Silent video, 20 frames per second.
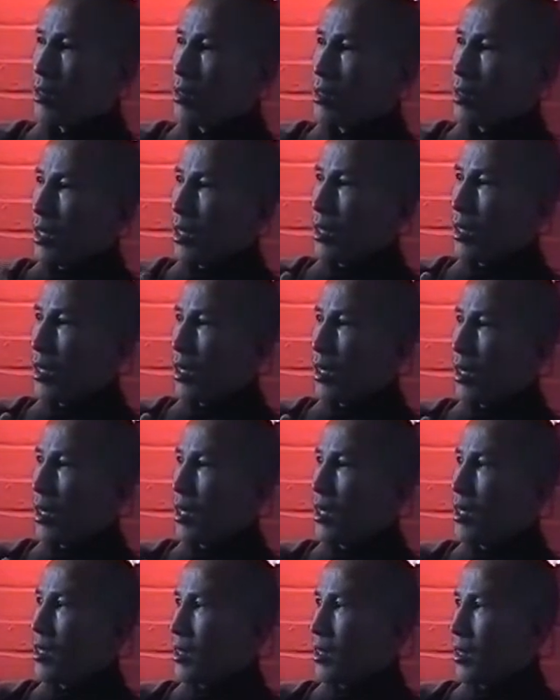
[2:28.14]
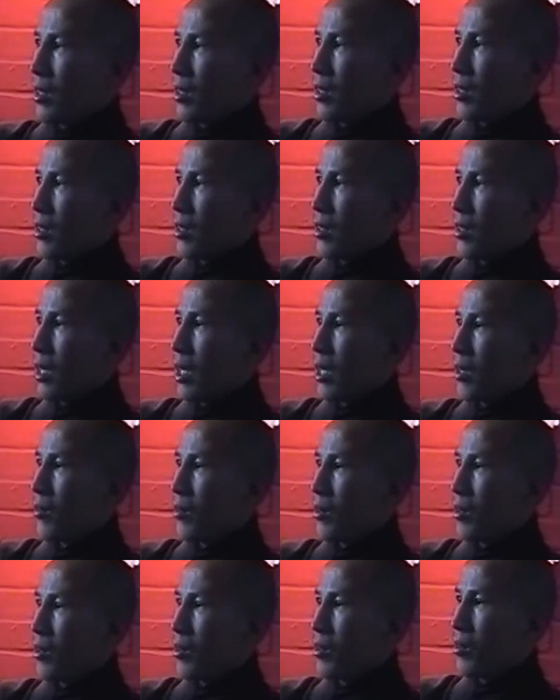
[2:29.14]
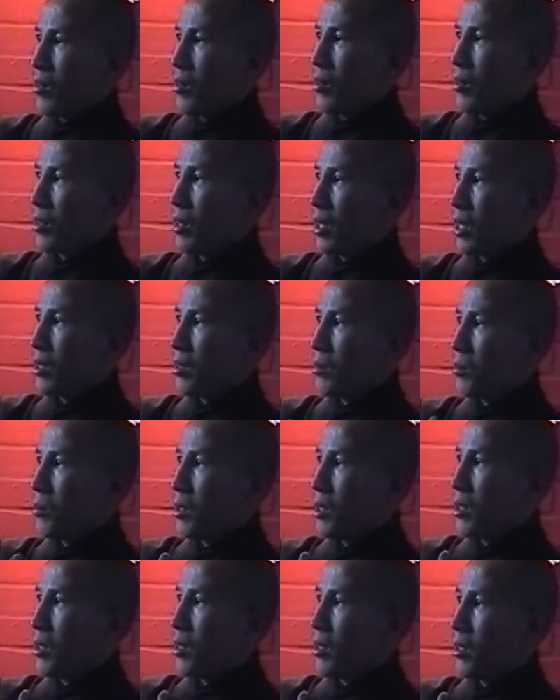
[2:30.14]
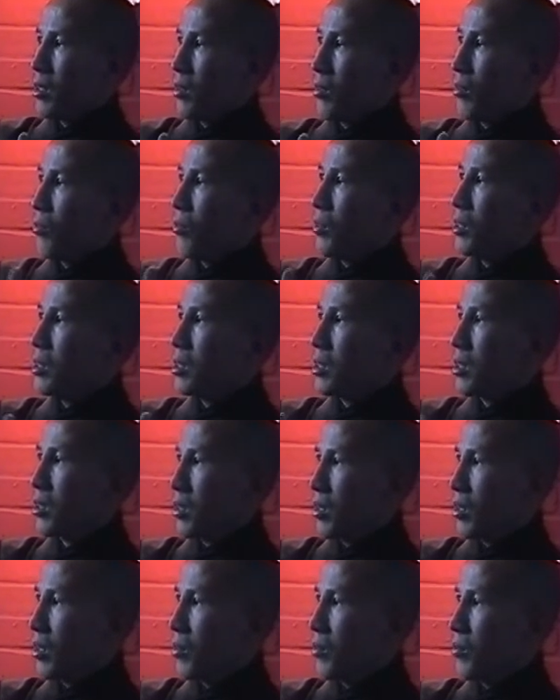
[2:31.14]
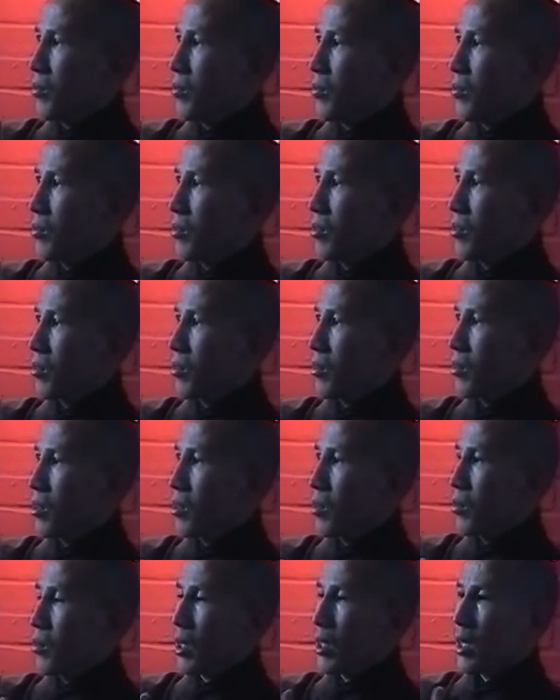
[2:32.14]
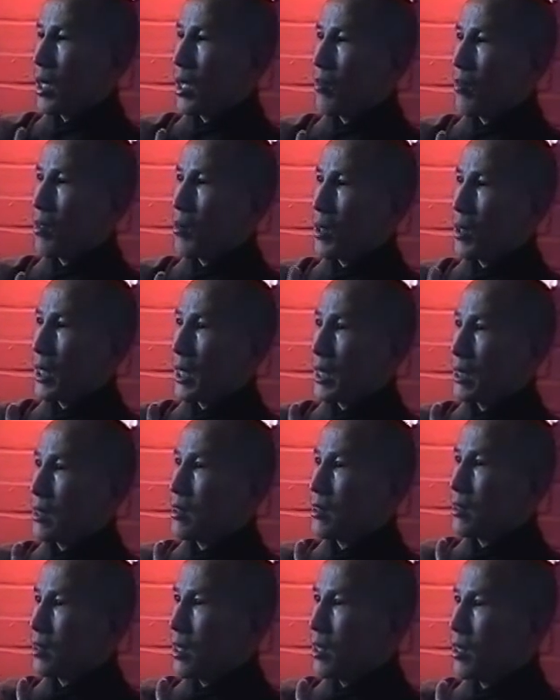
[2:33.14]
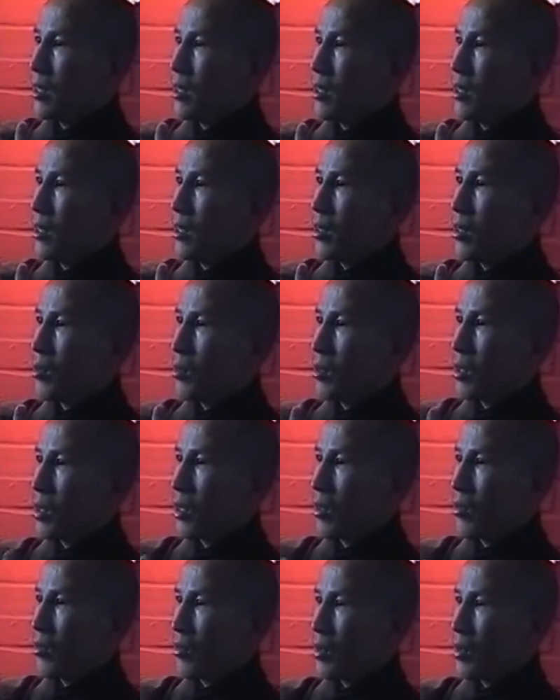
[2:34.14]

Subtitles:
The gross layer level, that means the physical. Whatever we can see,